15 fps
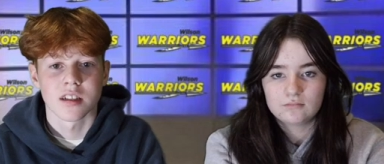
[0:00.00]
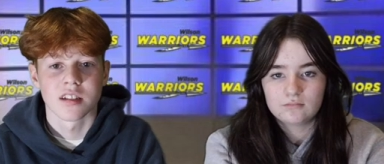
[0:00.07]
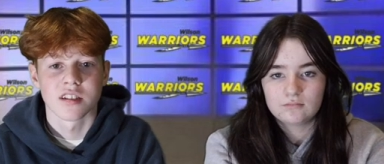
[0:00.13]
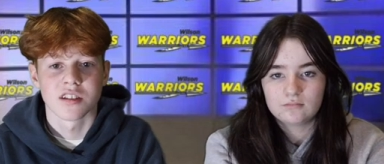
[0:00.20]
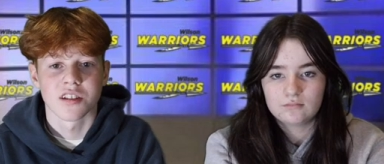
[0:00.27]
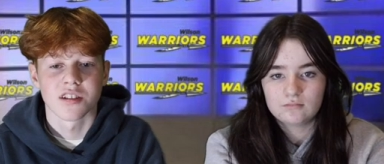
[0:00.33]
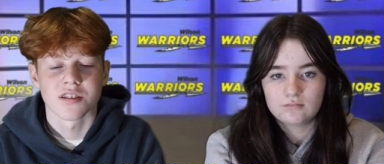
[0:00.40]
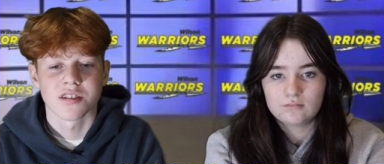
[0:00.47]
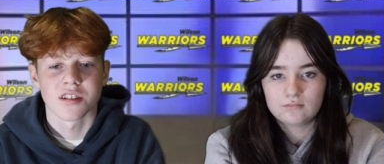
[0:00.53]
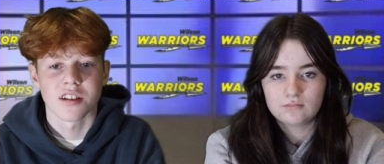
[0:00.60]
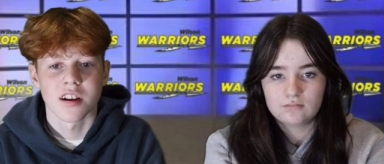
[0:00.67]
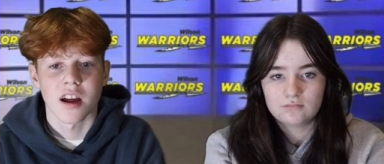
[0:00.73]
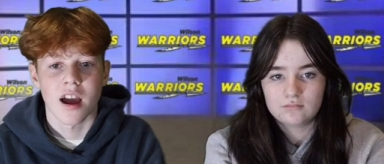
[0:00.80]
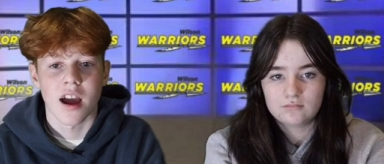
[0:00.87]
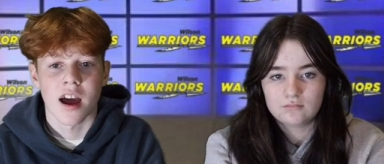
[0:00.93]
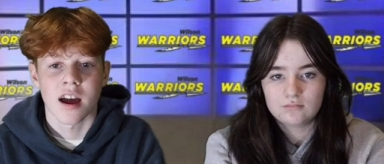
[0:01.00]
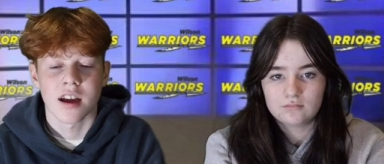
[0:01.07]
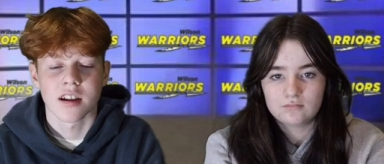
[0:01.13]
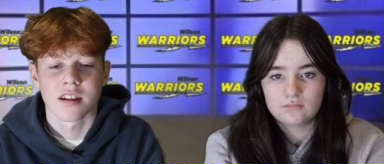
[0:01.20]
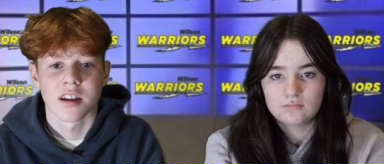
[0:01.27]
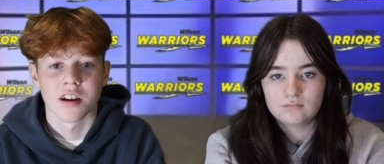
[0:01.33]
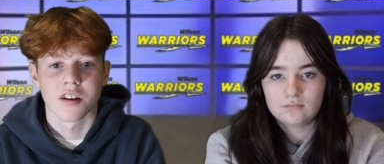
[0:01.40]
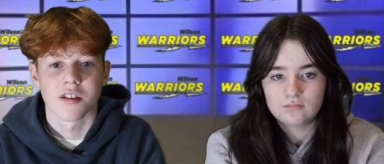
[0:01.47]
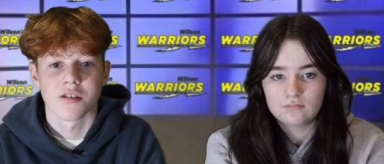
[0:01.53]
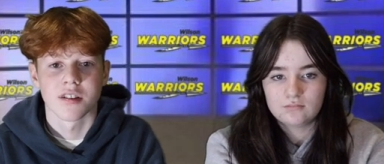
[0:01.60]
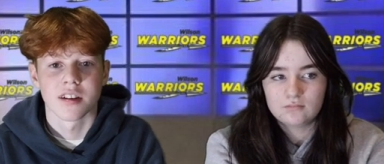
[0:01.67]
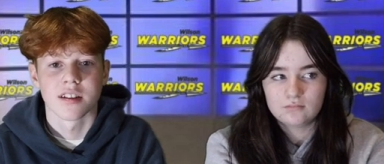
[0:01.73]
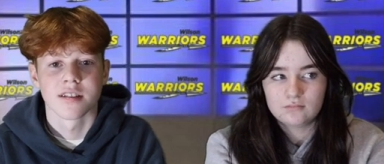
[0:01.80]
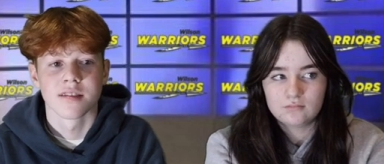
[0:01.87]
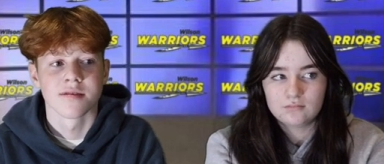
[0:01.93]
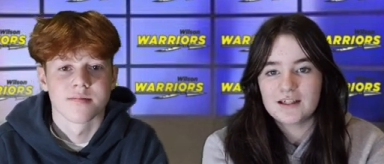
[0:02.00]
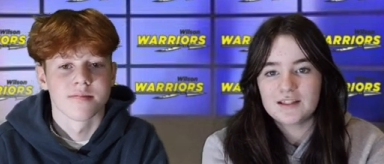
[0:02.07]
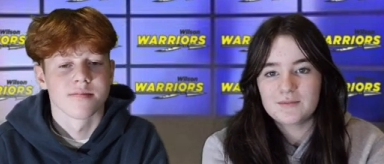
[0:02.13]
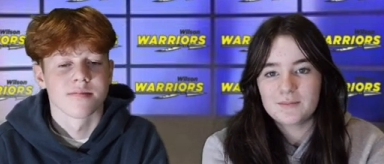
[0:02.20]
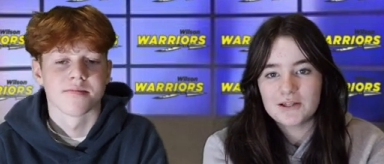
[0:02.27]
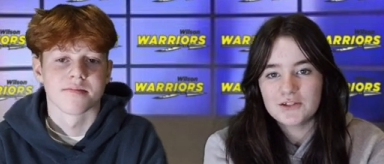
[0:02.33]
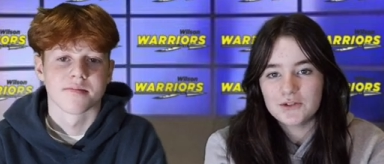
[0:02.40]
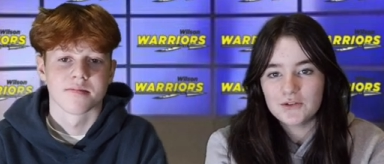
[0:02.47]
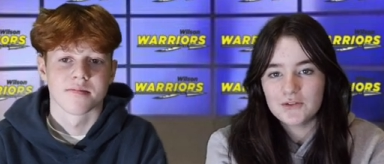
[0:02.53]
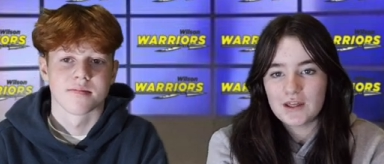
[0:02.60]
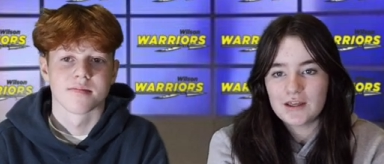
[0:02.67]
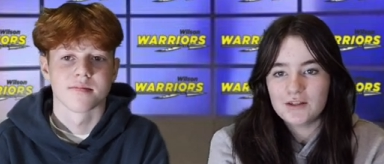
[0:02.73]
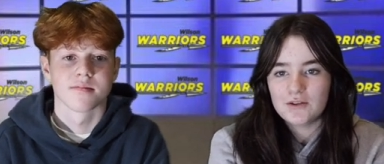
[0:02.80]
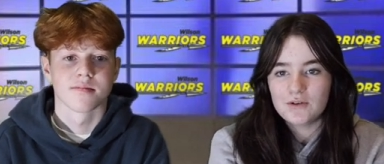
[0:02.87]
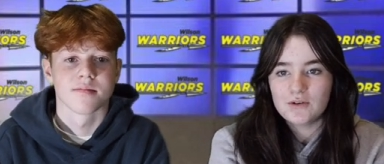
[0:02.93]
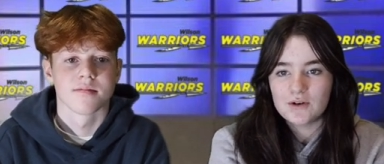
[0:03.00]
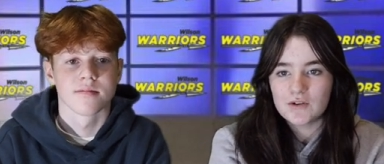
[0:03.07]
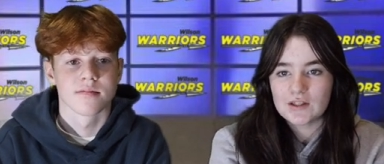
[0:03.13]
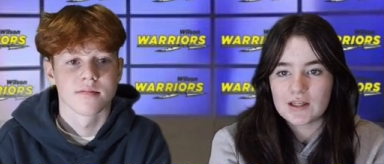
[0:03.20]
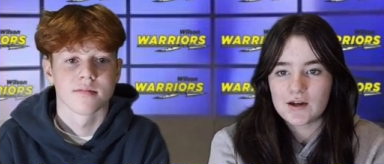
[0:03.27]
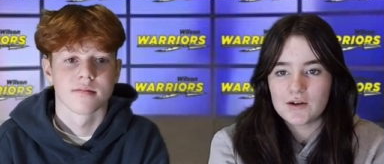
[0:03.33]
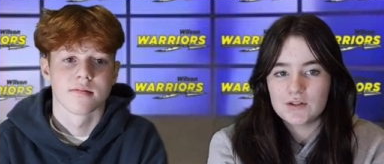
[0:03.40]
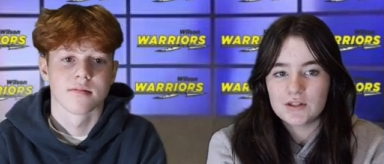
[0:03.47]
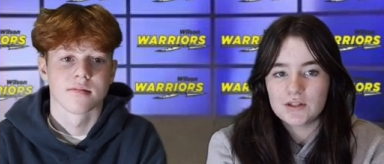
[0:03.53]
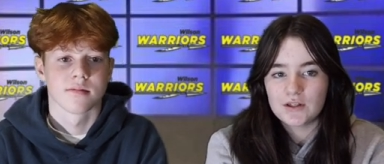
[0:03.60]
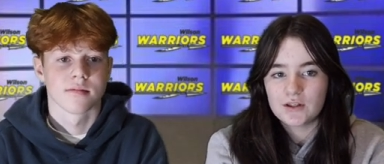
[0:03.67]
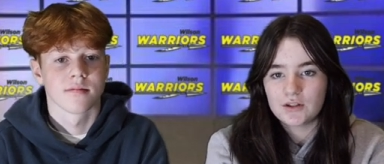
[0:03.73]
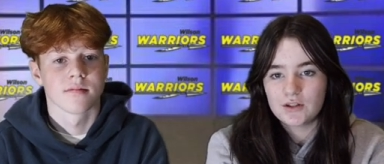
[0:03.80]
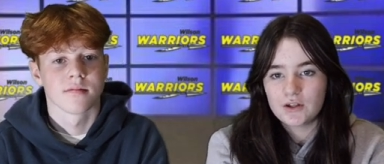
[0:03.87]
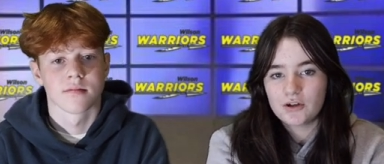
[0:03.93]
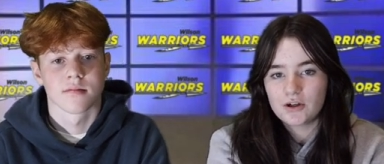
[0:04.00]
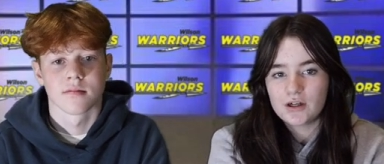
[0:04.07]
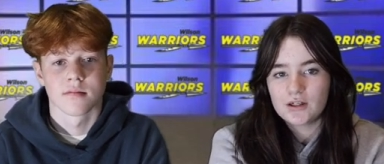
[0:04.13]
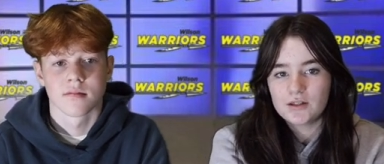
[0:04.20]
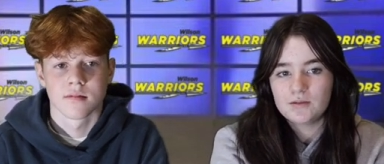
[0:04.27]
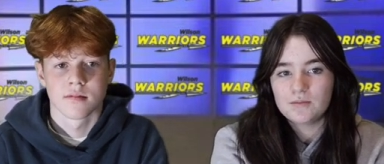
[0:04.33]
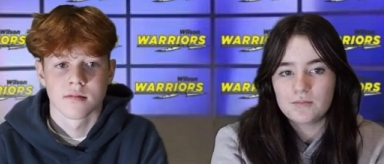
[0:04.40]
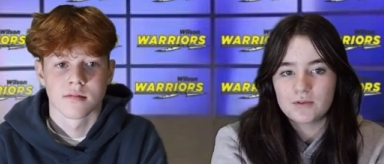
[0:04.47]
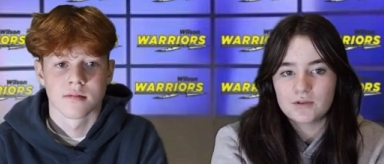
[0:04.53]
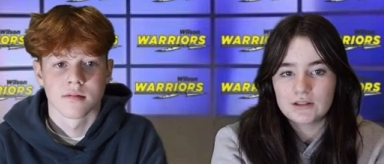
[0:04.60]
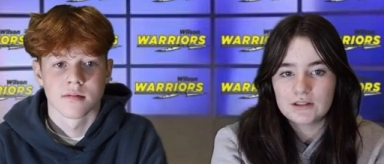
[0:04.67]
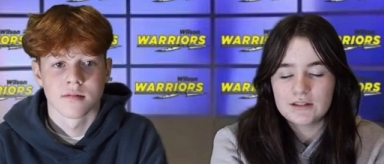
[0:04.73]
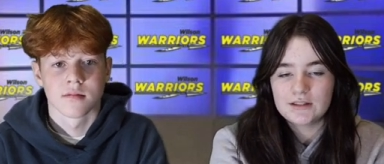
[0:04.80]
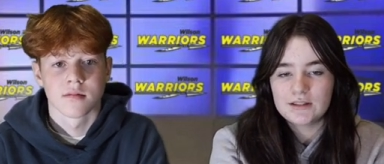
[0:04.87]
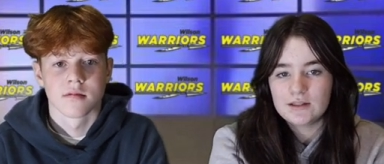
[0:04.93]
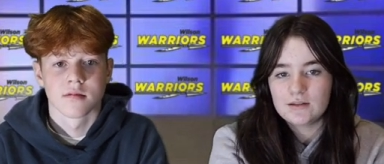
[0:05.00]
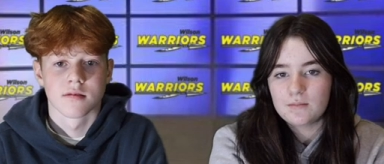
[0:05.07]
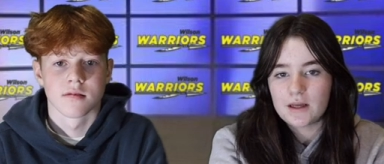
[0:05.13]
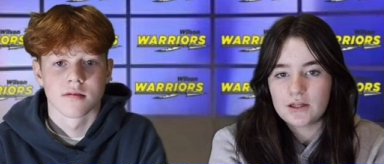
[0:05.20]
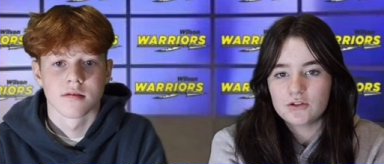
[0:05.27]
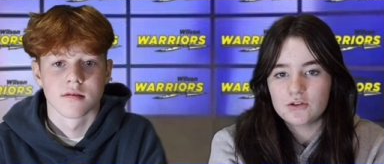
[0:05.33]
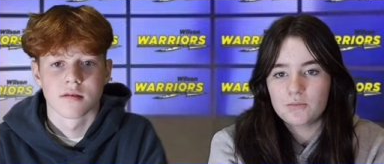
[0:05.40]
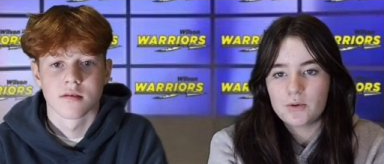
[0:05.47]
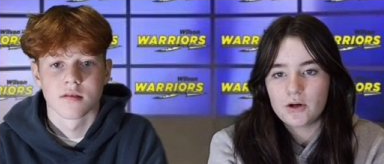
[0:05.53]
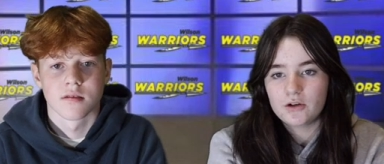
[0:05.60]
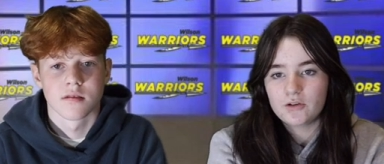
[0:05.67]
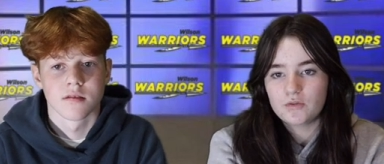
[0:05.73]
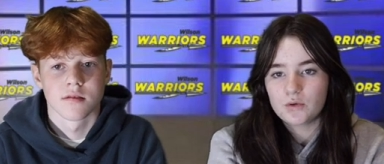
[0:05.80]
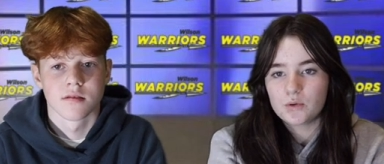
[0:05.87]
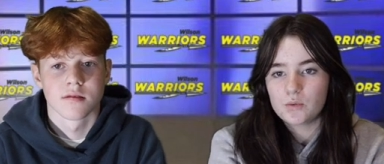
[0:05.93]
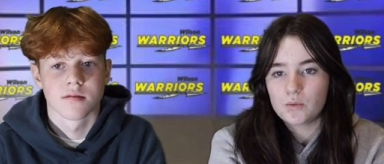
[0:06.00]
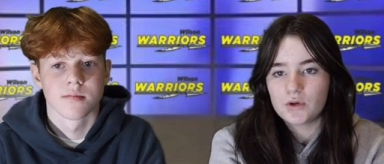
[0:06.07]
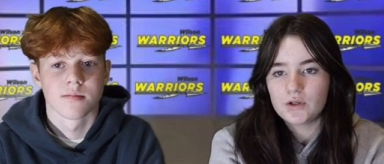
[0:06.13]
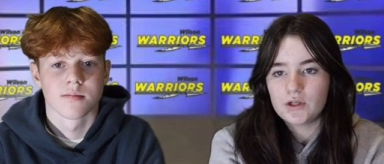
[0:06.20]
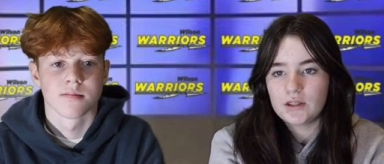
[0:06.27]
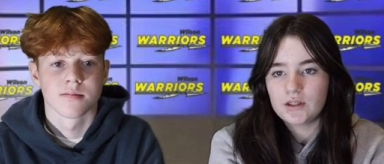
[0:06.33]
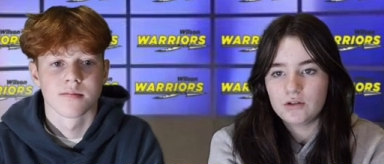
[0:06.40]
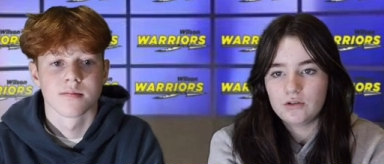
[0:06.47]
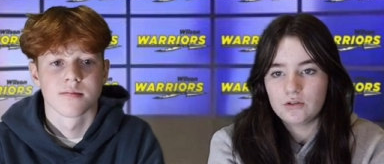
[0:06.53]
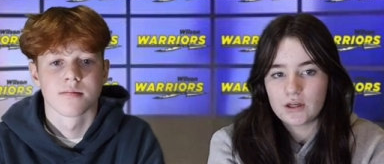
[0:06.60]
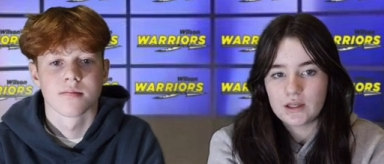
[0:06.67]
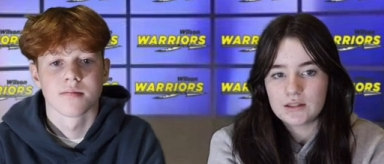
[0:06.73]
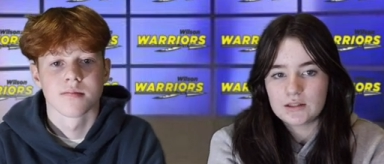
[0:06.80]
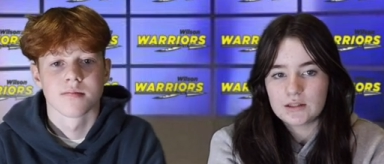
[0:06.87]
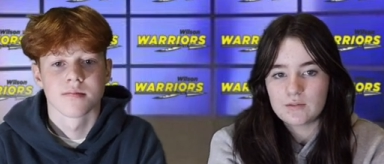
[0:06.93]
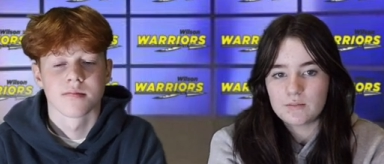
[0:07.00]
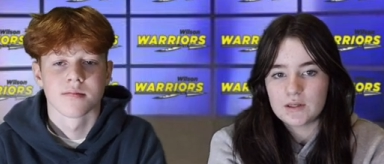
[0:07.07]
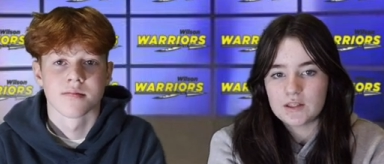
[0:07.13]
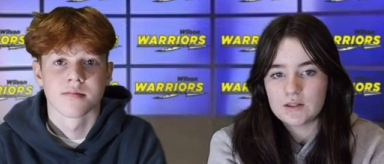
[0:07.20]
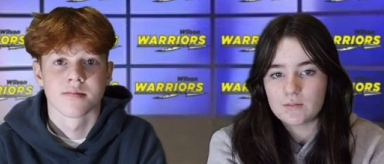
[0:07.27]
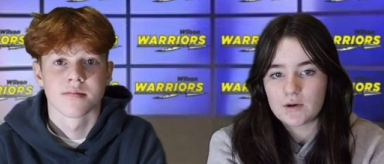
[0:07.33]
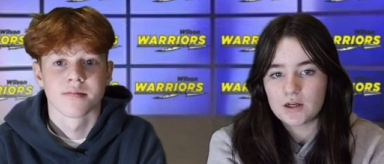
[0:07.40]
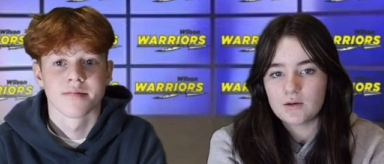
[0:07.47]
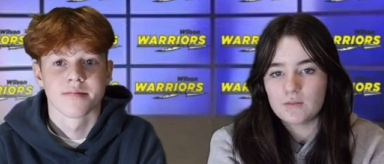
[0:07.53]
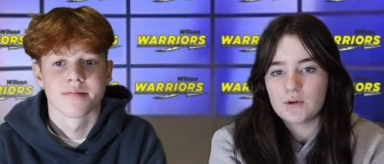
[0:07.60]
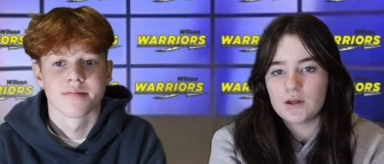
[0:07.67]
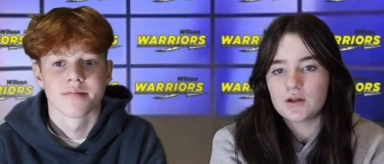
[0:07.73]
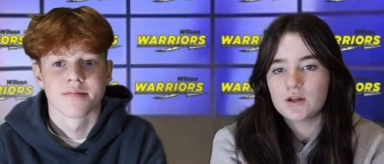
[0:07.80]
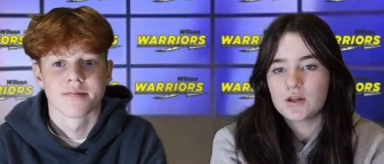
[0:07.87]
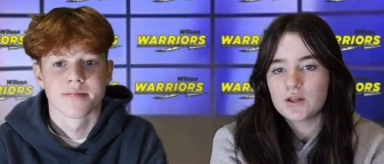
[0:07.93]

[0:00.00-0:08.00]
Speaker 1: and a dessert at Dairy Queen.
Speaker 2: A special thank you goes out to Huron Clinton Metro Park for awarding a grant to Miss Monomer